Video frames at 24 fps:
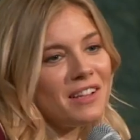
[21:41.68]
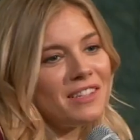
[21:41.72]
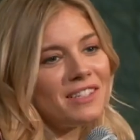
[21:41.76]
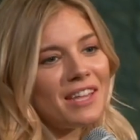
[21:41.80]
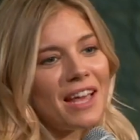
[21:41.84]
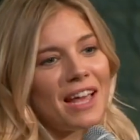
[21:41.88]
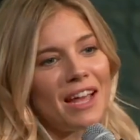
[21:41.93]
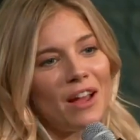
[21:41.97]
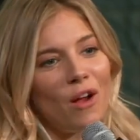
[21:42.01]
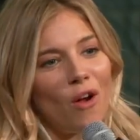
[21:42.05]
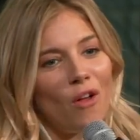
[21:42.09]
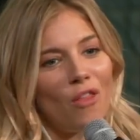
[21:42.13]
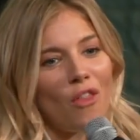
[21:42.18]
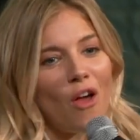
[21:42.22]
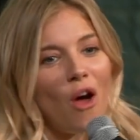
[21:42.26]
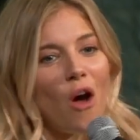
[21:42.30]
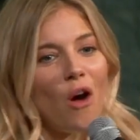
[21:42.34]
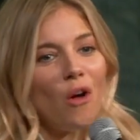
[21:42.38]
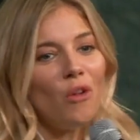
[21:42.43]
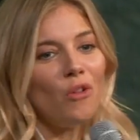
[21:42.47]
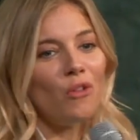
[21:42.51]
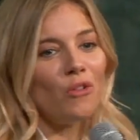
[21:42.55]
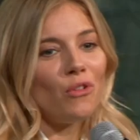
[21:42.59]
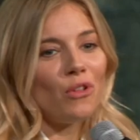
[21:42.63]
I'd say on the
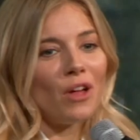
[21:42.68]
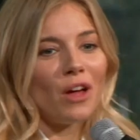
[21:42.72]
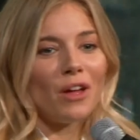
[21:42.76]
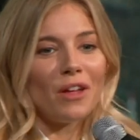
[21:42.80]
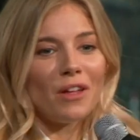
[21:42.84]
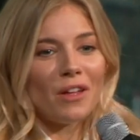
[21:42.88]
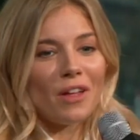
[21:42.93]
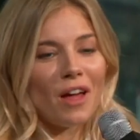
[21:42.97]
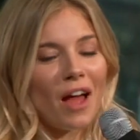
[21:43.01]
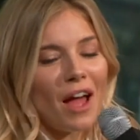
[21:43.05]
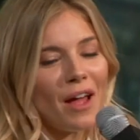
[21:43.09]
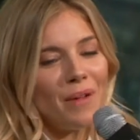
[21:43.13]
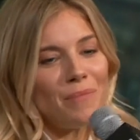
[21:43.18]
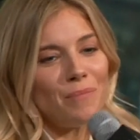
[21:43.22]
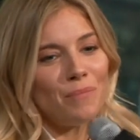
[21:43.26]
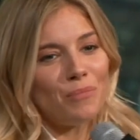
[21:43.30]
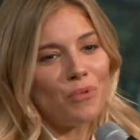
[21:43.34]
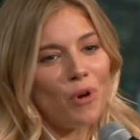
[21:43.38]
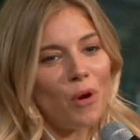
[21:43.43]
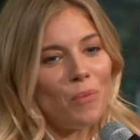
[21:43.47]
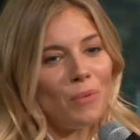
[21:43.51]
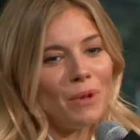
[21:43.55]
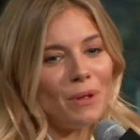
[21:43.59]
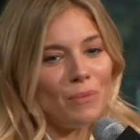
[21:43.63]
whole, I'm
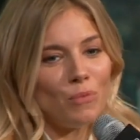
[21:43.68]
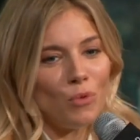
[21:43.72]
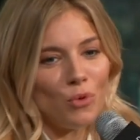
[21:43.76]
probably